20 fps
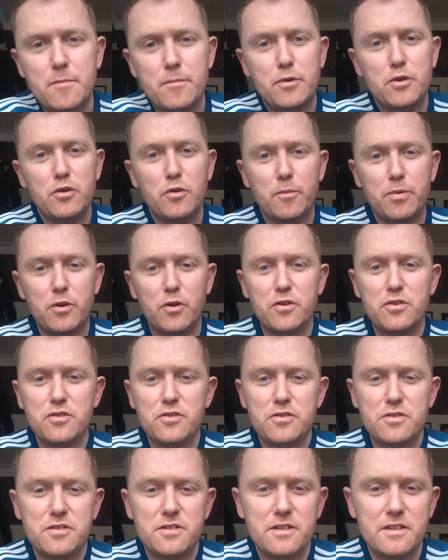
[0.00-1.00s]

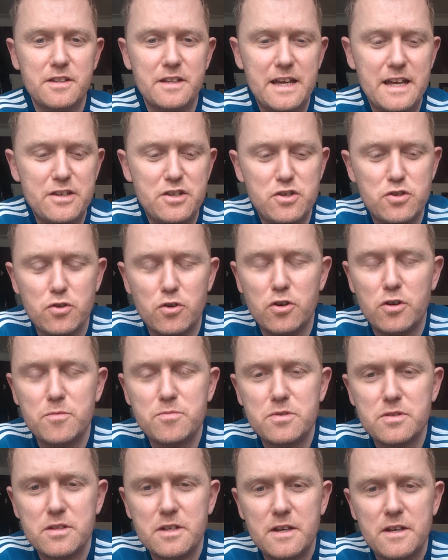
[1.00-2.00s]
produce in
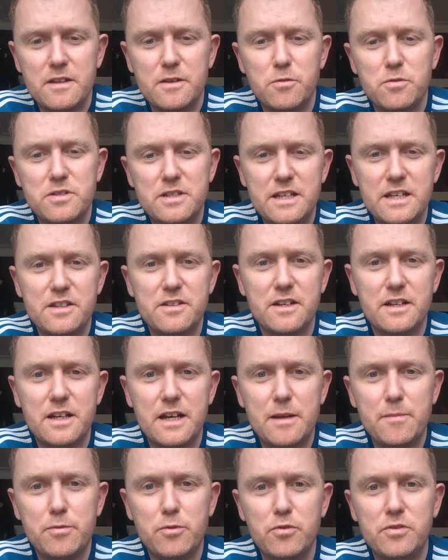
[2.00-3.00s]
shops that will say they're
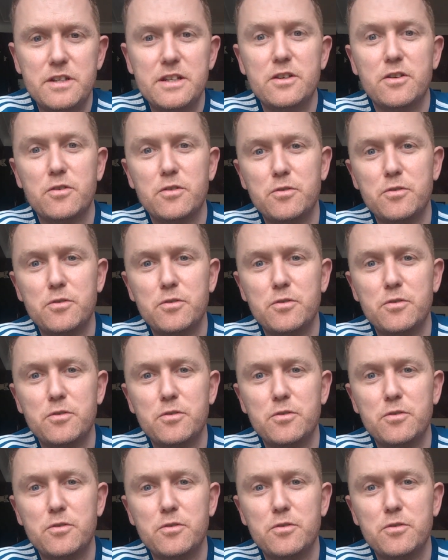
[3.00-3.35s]
high protein,